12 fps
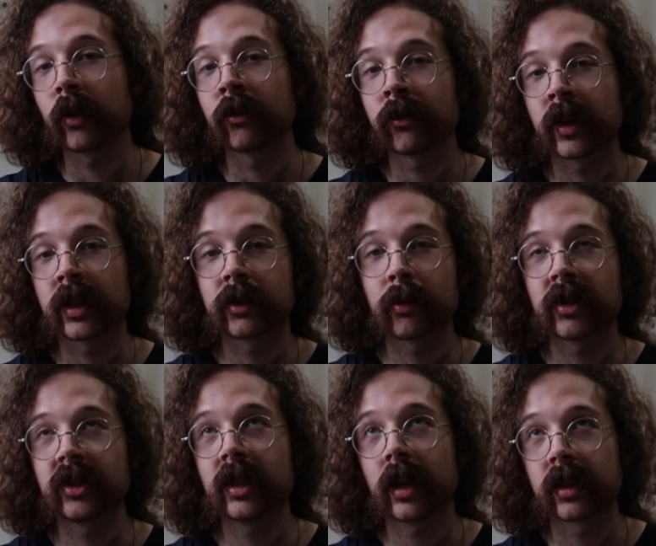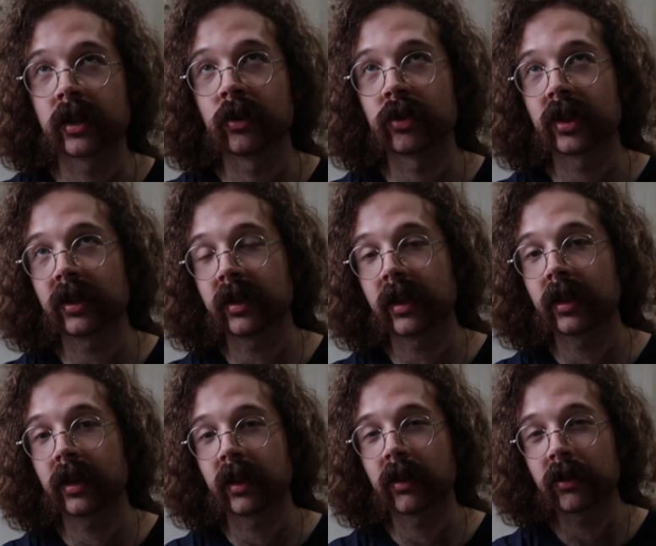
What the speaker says: don't find it spicy, I can usually tell, like,